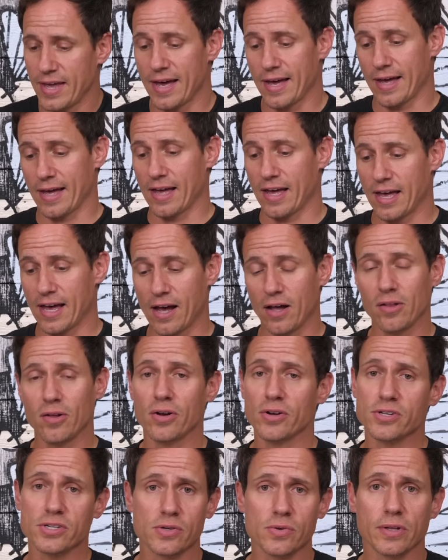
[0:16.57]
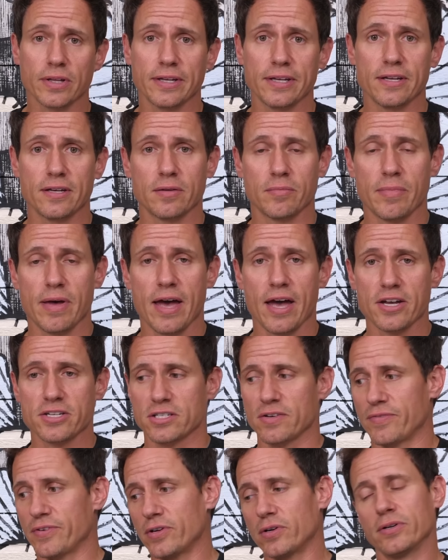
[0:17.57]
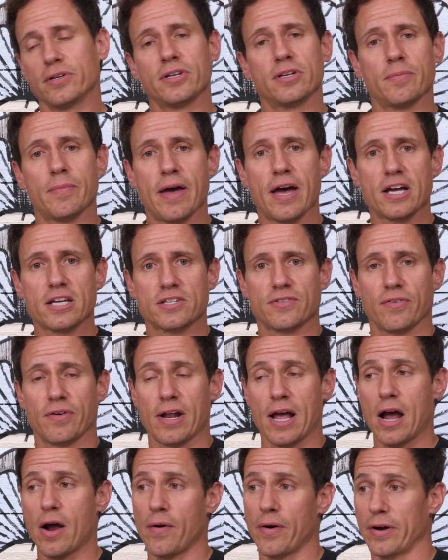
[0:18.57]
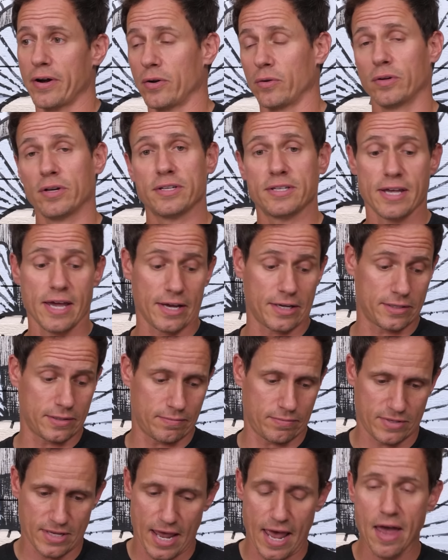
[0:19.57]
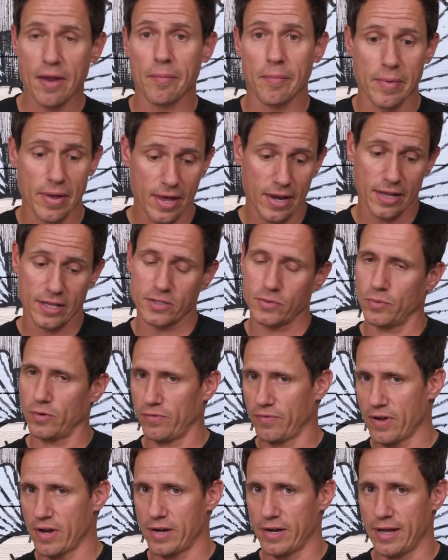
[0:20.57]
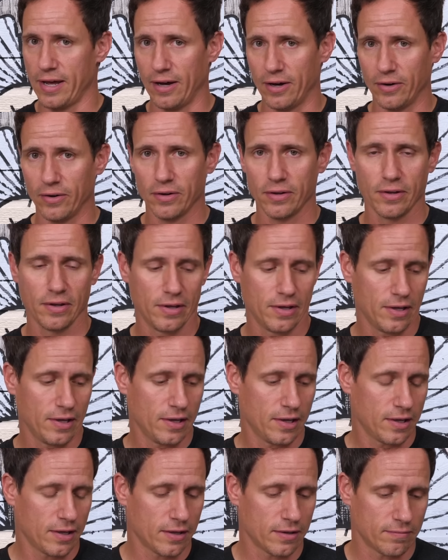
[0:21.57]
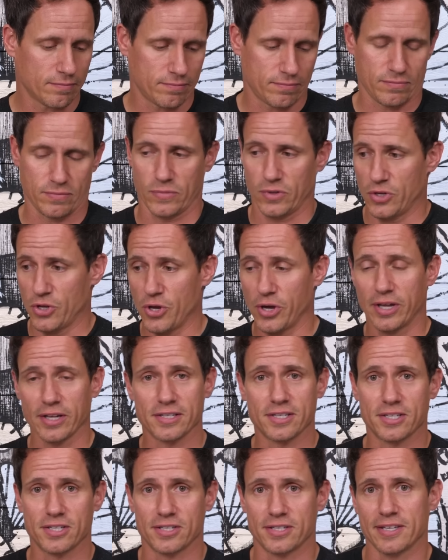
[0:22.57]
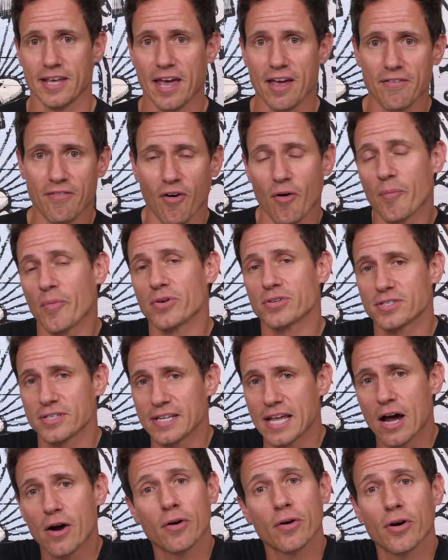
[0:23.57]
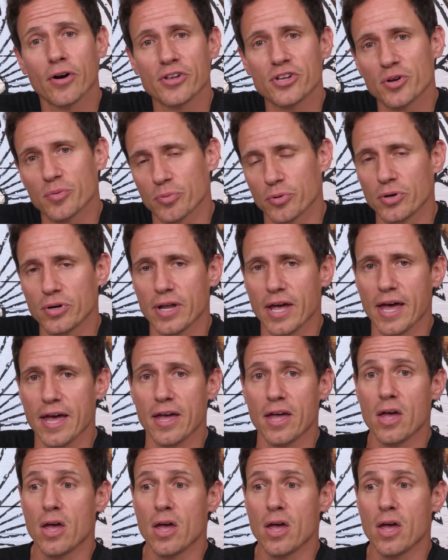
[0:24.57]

Yeah, how long do you really need to mash? If you don't need to mash for an hour and it only takes 10 minutes, we'll find out you can save almost an hour on your brew day.